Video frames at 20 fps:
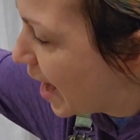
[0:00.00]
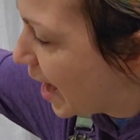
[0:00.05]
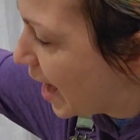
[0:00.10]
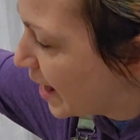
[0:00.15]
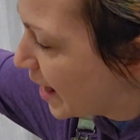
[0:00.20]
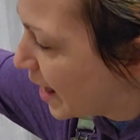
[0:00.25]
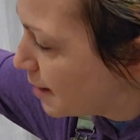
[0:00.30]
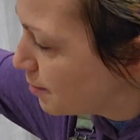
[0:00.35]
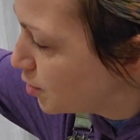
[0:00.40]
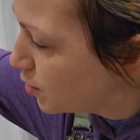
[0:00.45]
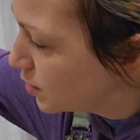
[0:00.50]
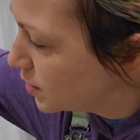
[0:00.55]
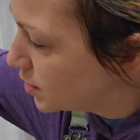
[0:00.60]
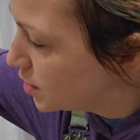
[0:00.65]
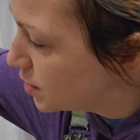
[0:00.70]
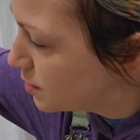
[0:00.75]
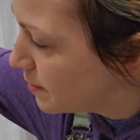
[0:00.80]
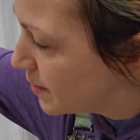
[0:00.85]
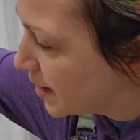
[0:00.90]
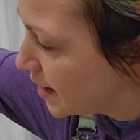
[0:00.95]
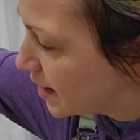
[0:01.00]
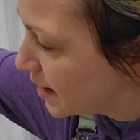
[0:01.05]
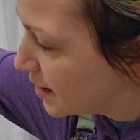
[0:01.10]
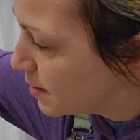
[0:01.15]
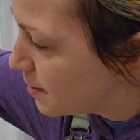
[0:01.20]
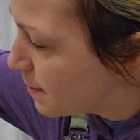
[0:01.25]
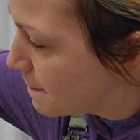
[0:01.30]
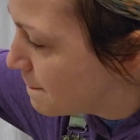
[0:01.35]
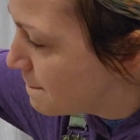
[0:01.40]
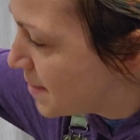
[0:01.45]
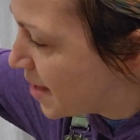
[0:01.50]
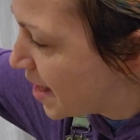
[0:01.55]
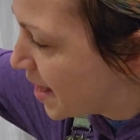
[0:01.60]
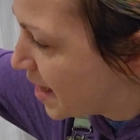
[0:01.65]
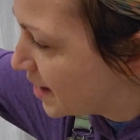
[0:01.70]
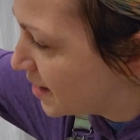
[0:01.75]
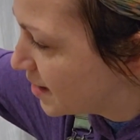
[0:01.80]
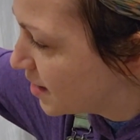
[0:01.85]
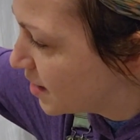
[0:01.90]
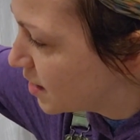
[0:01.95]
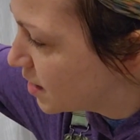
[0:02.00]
and I'm going to make